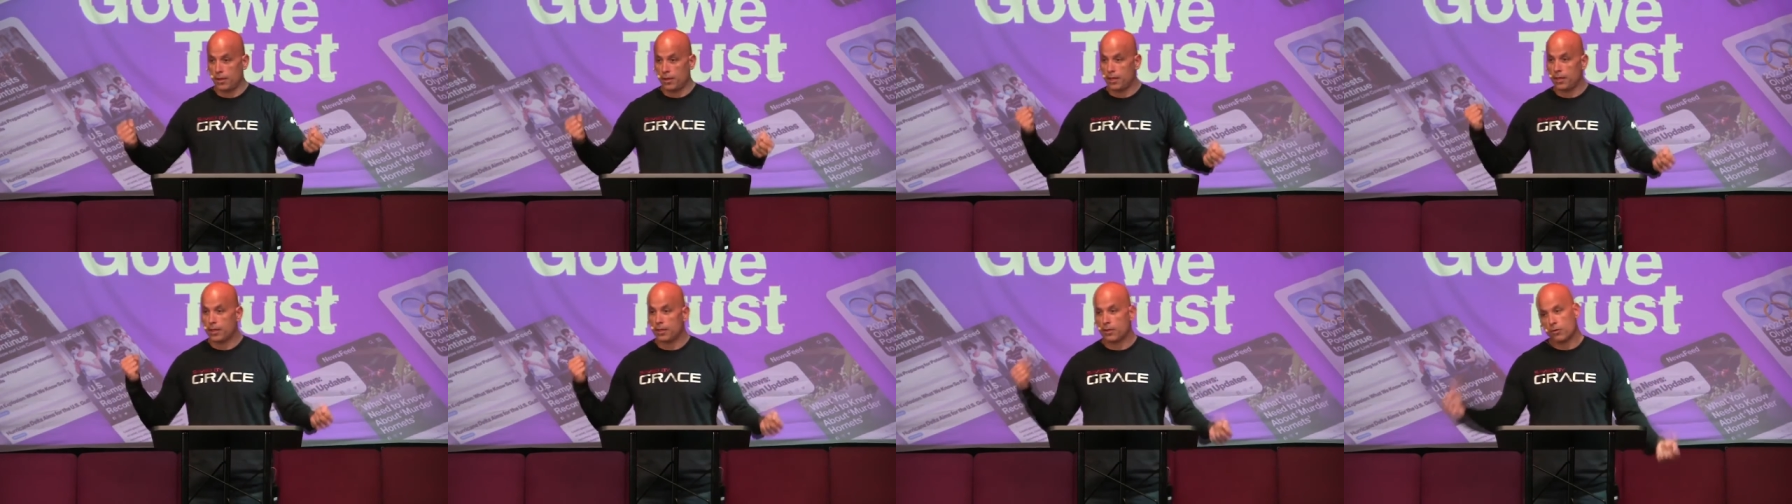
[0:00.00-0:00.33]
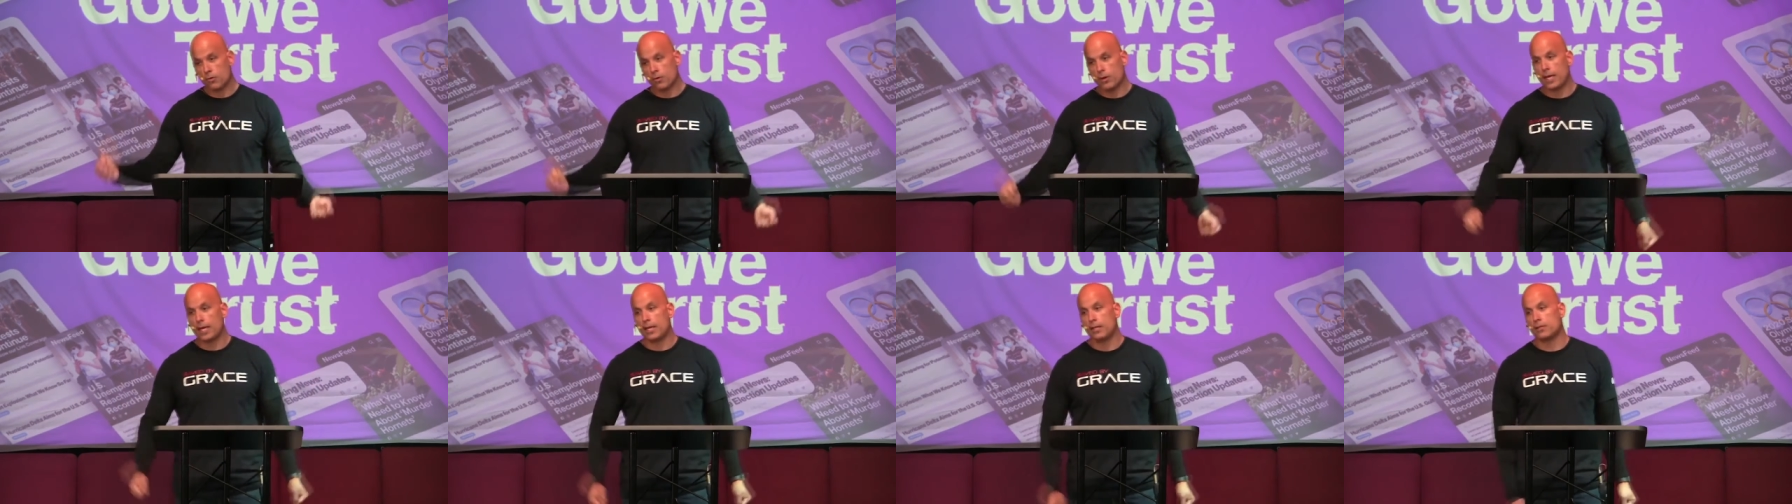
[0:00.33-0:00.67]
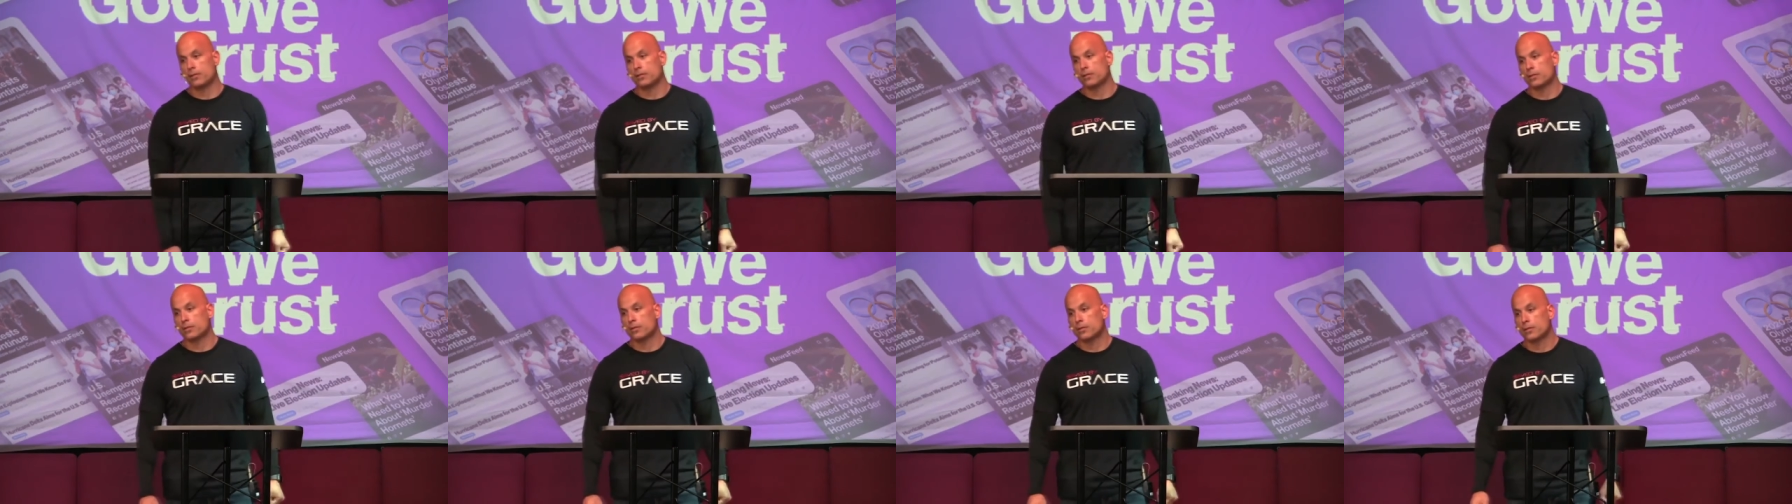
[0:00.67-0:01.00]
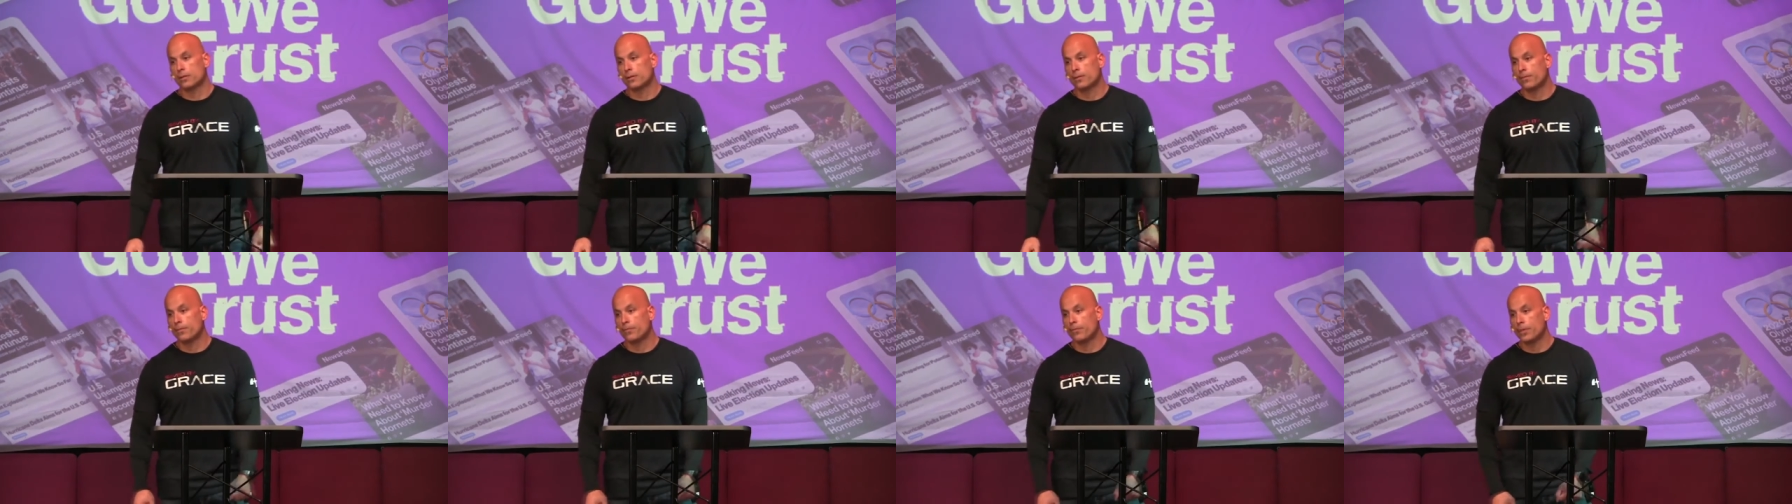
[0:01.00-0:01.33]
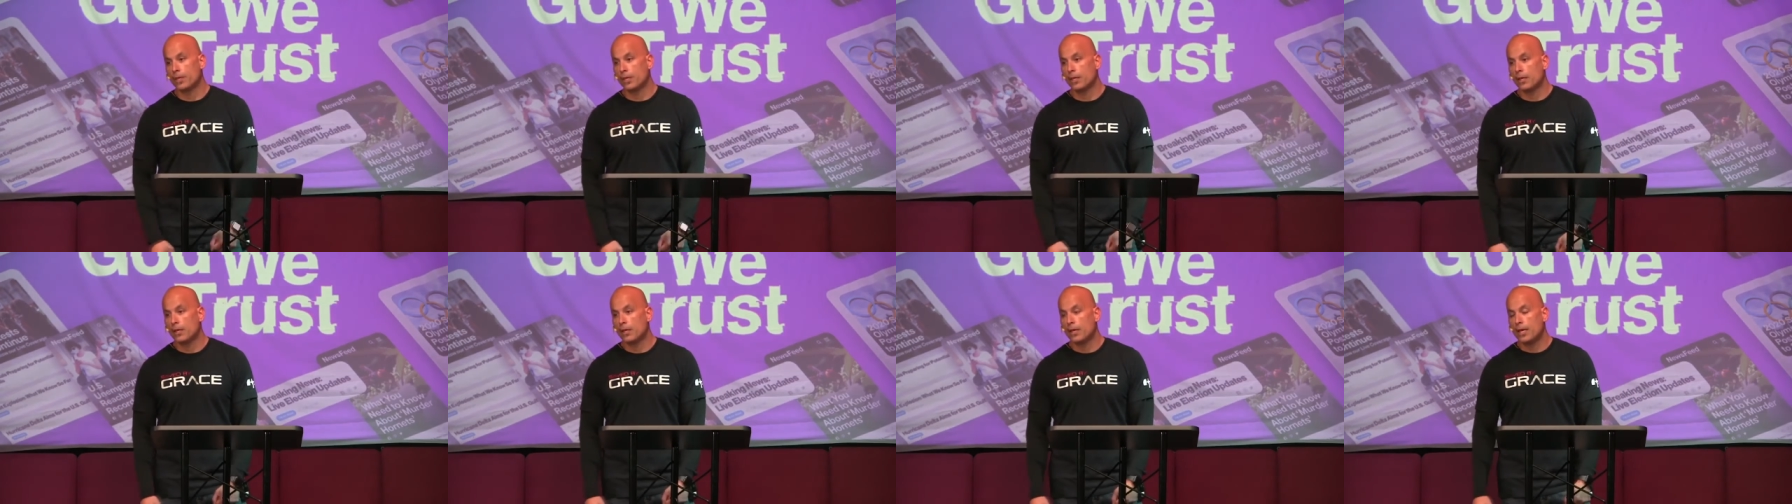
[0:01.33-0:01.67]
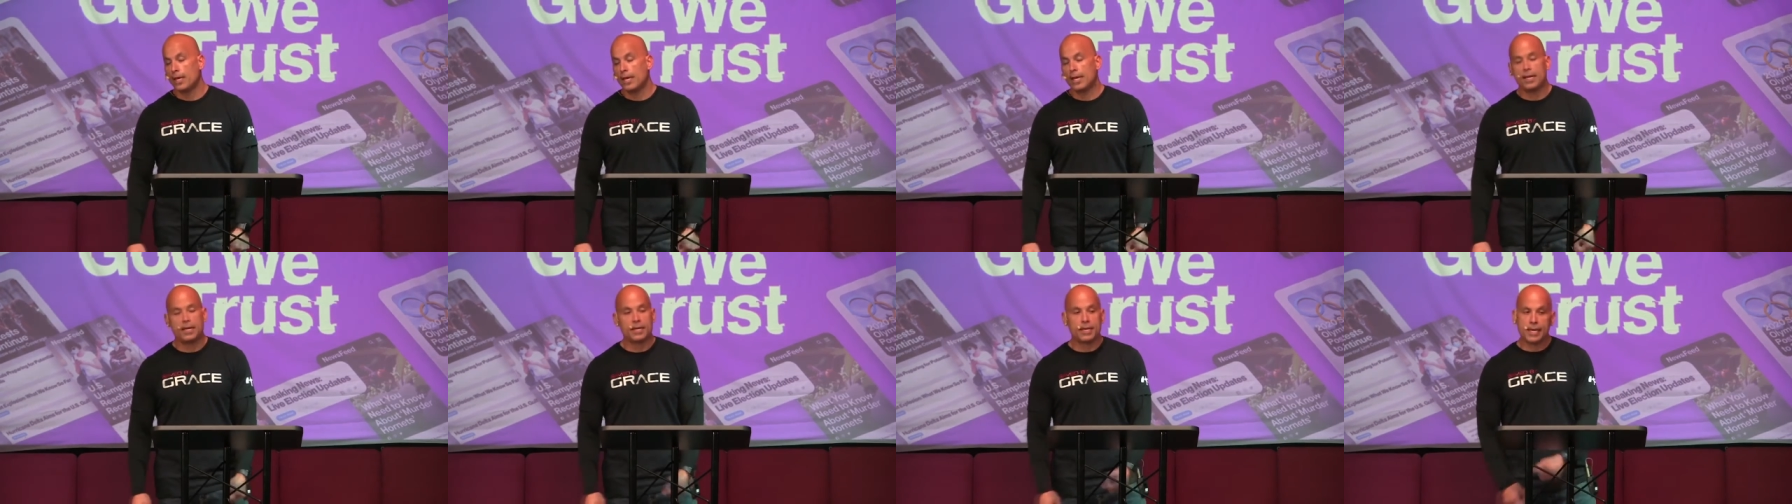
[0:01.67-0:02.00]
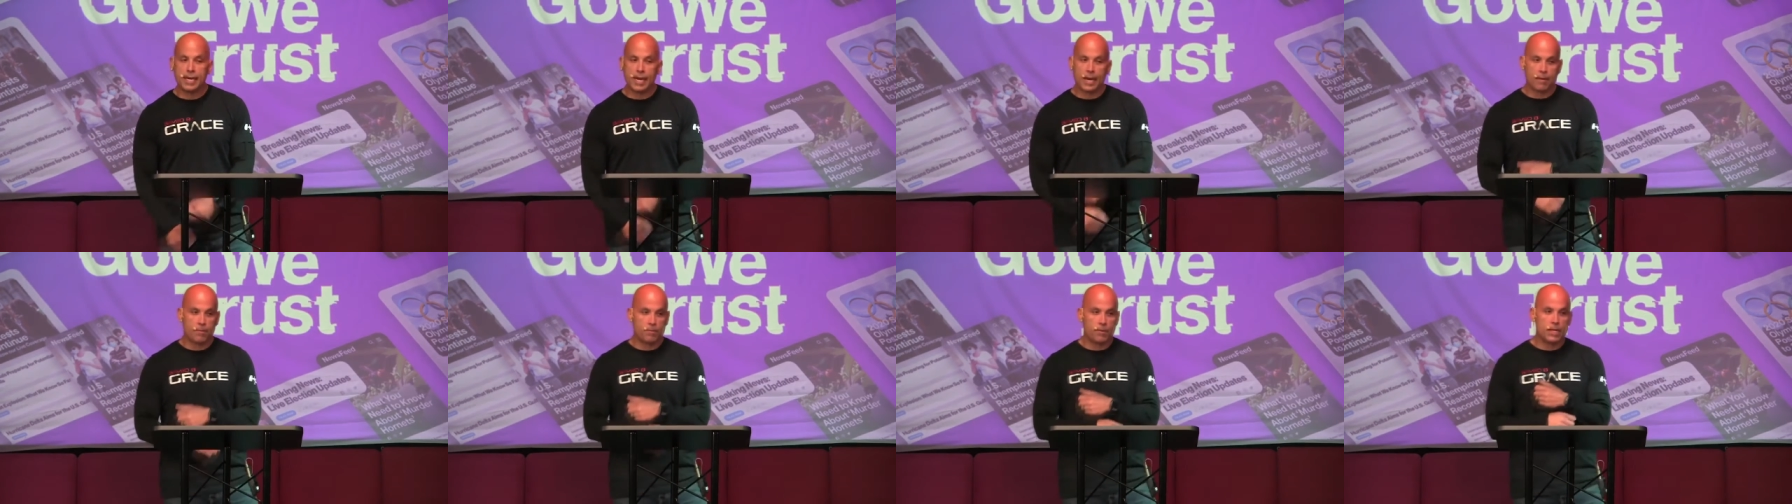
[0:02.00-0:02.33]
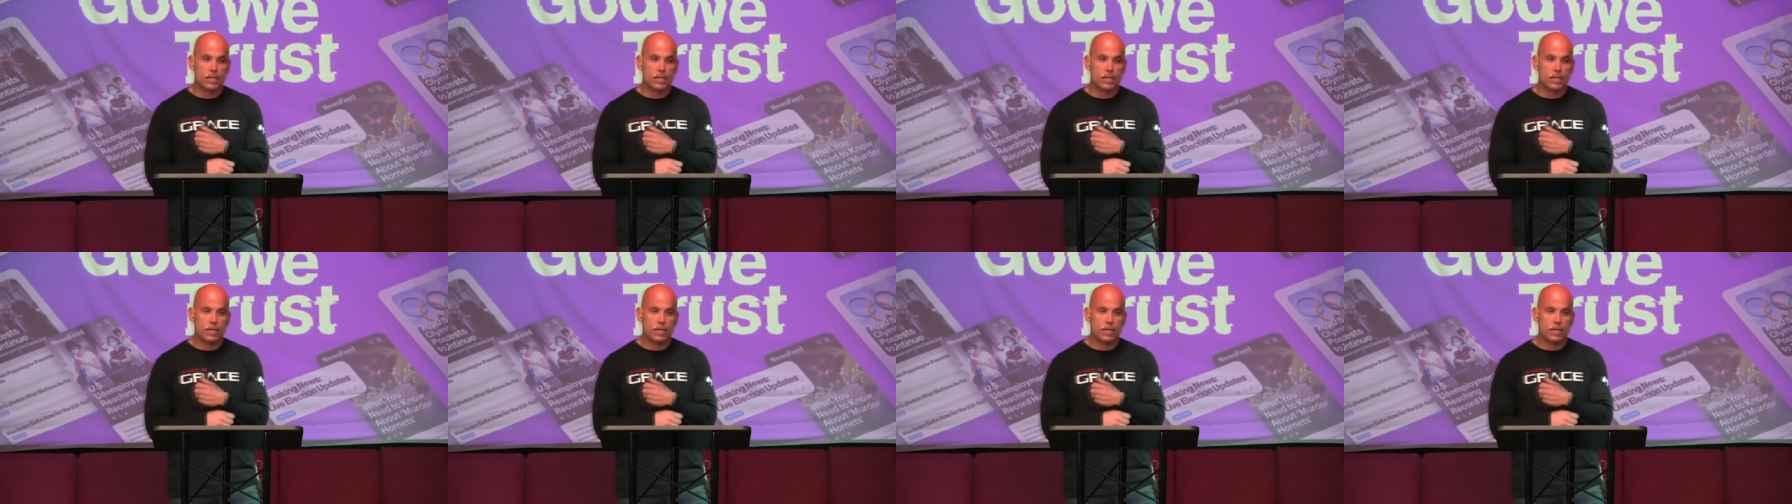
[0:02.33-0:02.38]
and grace. And it can't